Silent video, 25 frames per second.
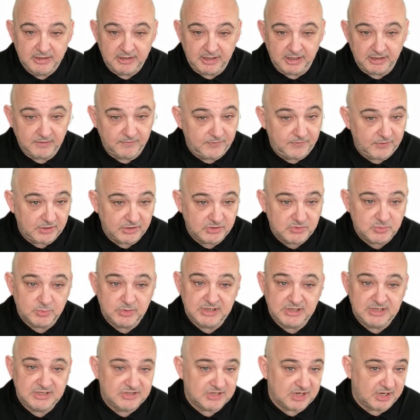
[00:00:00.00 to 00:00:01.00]
Now, the first
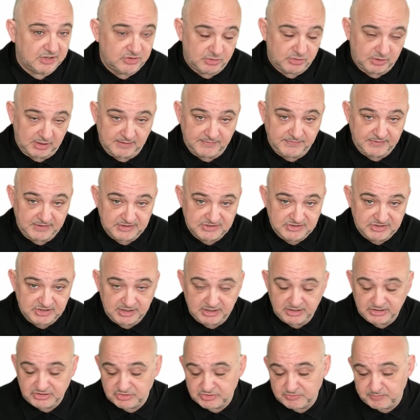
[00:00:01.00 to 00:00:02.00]
one is a traffic
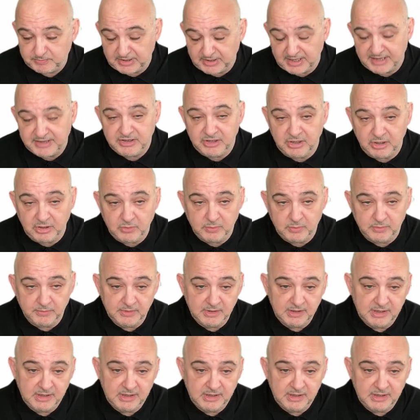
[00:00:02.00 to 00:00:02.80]
surge, brand new.